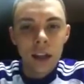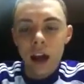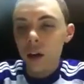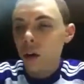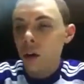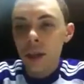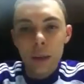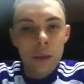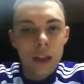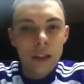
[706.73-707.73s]
I don't know what
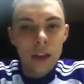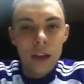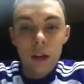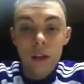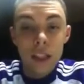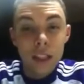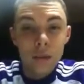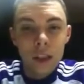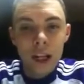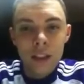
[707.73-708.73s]
that means. I don't know what that
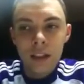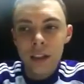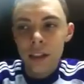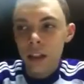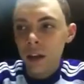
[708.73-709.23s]
symbolizes.